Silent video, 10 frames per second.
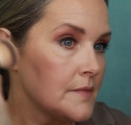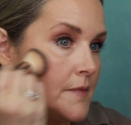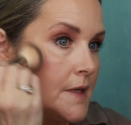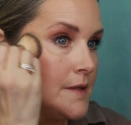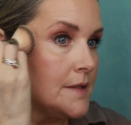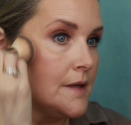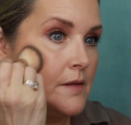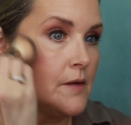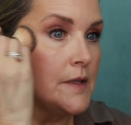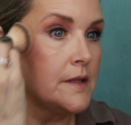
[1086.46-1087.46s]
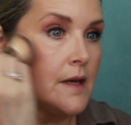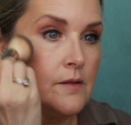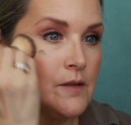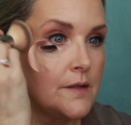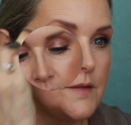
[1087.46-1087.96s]
See how lovely that
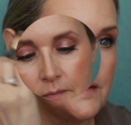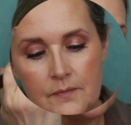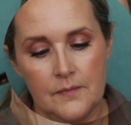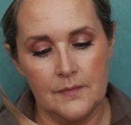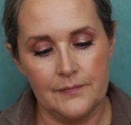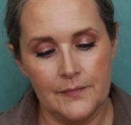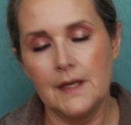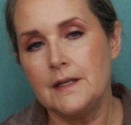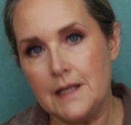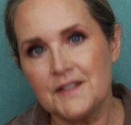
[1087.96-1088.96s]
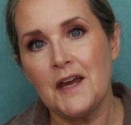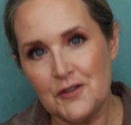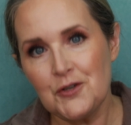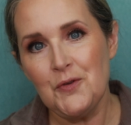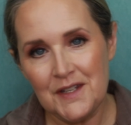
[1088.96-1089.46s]
looks. And yes, I've
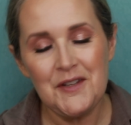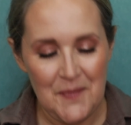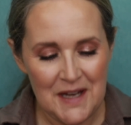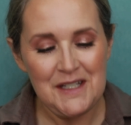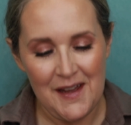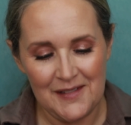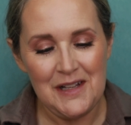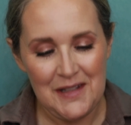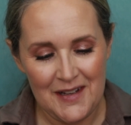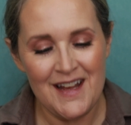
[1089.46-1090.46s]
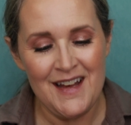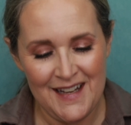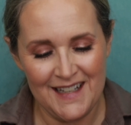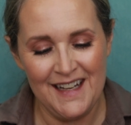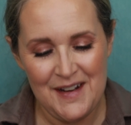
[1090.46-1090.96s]
shown this on my channel a
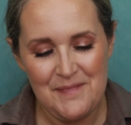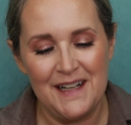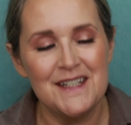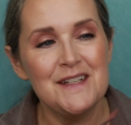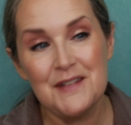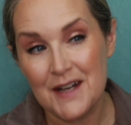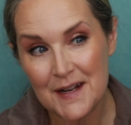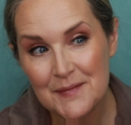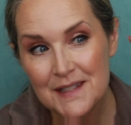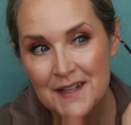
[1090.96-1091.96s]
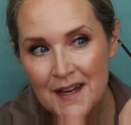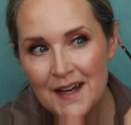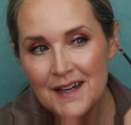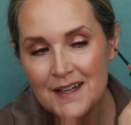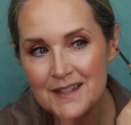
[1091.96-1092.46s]
bunch of times.
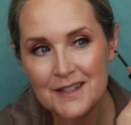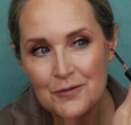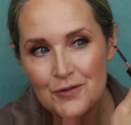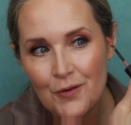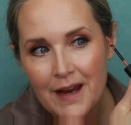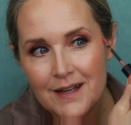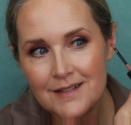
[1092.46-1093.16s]
It's so great.